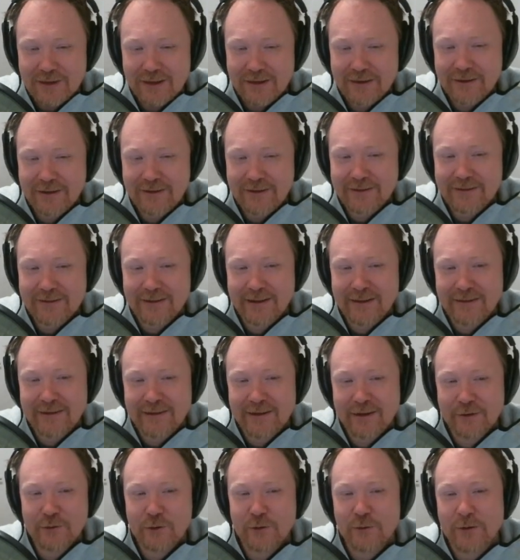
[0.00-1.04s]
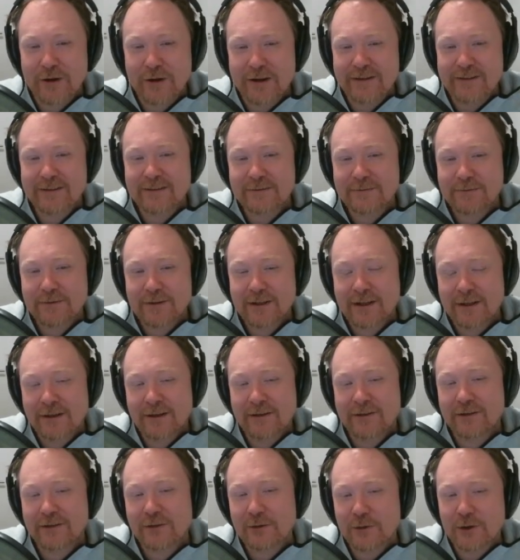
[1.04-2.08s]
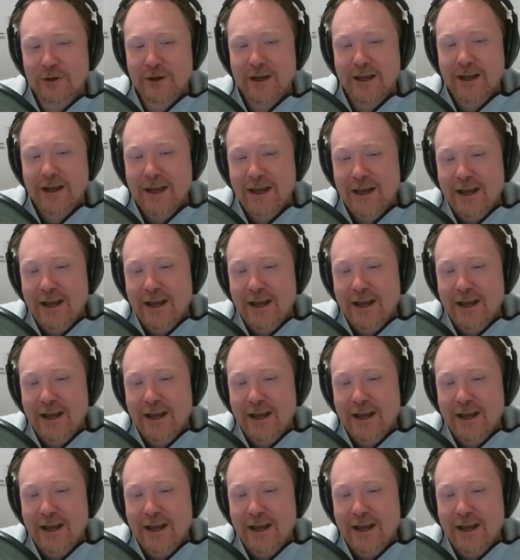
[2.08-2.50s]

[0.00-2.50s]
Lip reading: This is here for a reason in this talk.